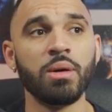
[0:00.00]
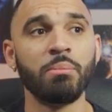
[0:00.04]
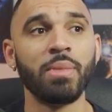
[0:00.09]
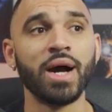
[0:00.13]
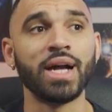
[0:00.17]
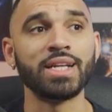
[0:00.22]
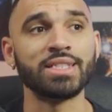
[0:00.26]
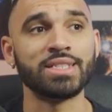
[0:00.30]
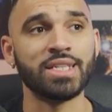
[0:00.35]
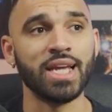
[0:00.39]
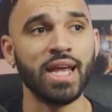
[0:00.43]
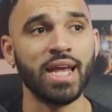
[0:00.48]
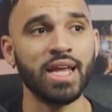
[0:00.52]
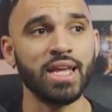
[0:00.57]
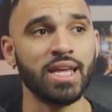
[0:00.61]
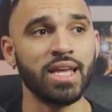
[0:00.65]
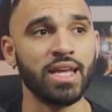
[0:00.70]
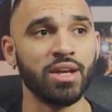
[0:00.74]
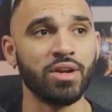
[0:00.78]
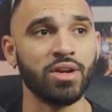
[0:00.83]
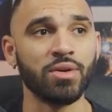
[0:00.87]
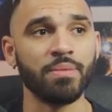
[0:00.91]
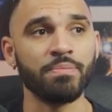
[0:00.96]
My tank
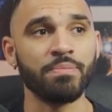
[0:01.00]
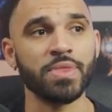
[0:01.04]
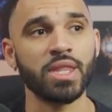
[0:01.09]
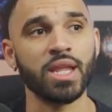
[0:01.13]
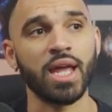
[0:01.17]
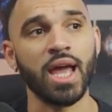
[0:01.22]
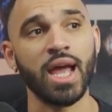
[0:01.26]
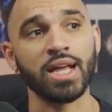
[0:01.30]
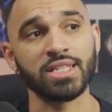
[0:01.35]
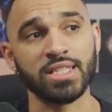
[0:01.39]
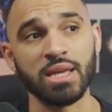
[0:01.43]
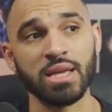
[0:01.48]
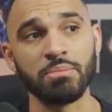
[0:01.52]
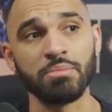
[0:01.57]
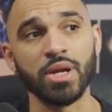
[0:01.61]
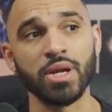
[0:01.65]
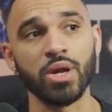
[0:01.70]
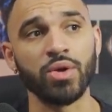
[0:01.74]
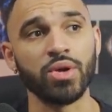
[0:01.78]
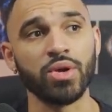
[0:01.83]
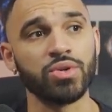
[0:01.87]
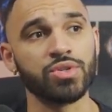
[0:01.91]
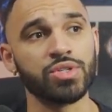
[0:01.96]
here has a
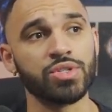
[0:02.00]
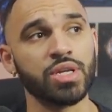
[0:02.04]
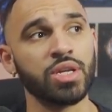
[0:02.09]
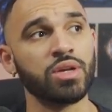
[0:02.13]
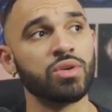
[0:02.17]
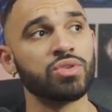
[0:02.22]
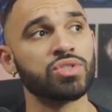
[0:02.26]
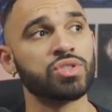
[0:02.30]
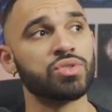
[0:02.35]
barrier skill.